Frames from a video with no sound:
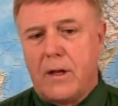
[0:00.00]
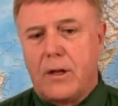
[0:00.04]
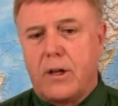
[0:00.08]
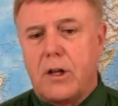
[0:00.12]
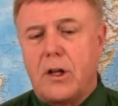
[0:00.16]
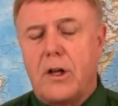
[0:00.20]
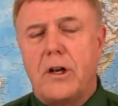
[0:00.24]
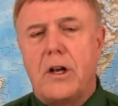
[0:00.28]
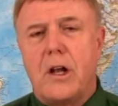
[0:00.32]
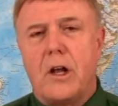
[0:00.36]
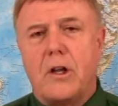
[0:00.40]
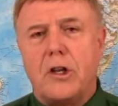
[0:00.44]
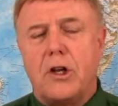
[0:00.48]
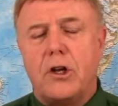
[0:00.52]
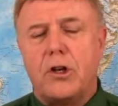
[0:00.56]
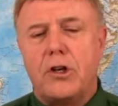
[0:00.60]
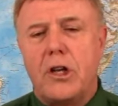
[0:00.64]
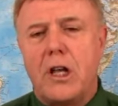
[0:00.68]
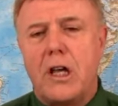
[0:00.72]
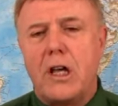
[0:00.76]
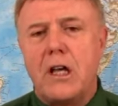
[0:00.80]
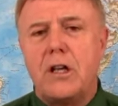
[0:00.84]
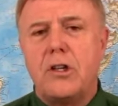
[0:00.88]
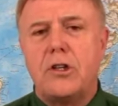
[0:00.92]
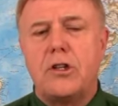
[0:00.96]
You
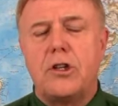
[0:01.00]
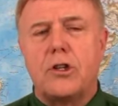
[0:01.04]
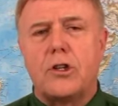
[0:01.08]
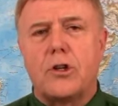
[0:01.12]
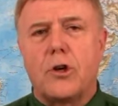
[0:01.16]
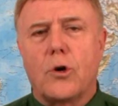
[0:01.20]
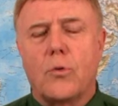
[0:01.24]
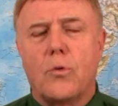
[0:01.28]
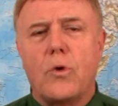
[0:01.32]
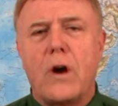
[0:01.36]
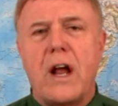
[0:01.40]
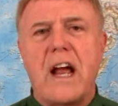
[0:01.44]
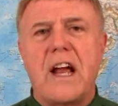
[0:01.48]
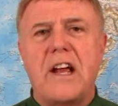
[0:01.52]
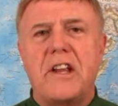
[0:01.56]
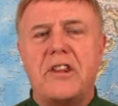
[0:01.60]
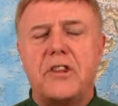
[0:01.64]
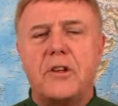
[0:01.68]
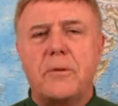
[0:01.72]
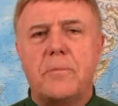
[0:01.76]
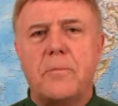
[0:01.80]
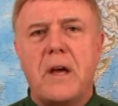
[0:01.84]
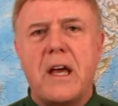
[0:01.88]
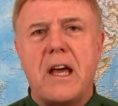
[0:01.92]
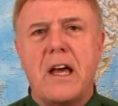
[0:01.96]
need to
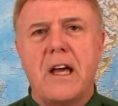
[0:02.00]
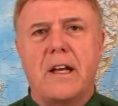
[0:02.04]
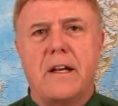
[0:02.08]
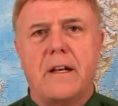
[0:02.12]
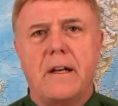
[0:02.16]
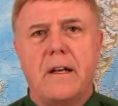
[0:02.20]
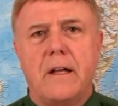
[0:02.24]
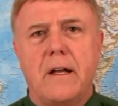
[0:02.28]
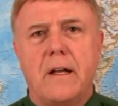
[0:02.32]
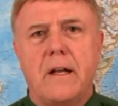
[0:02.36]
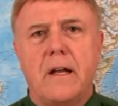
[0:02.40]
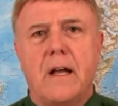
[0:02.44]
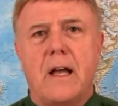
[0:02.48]
rein them in,